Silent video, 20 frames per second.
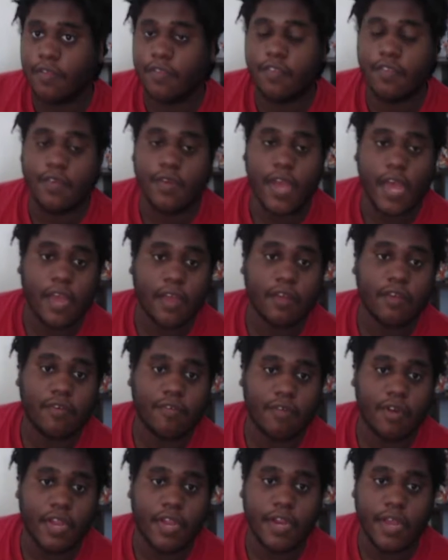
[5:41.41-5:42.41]
So you got
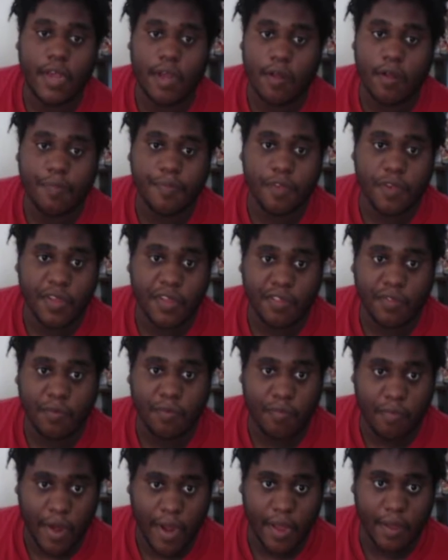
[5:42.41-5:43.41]
green to help you get the
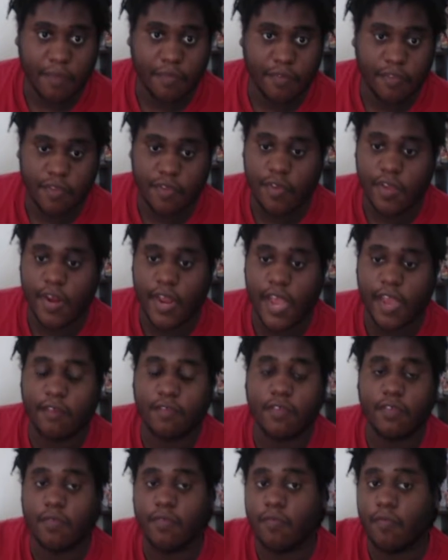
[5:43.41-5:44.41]
ramp, so you can
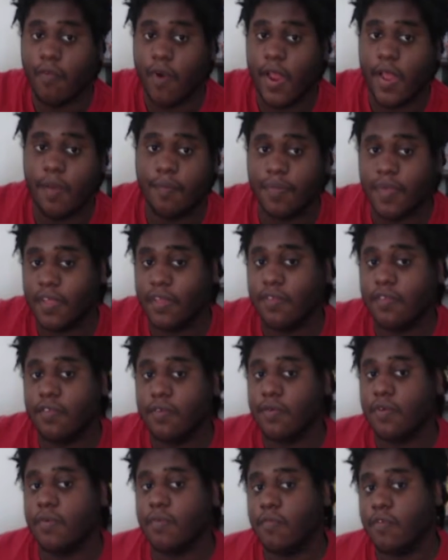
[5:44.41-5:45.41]
actually ramp
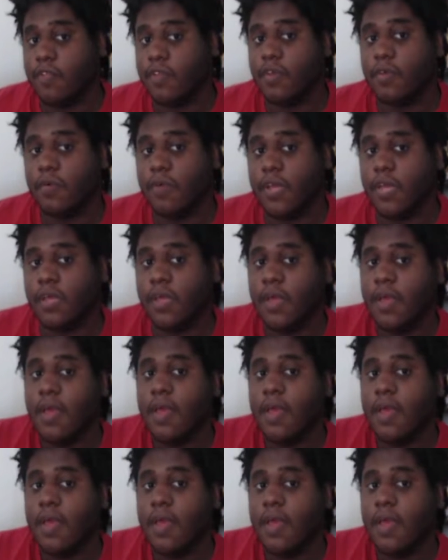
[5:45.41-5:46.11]
into him really quick.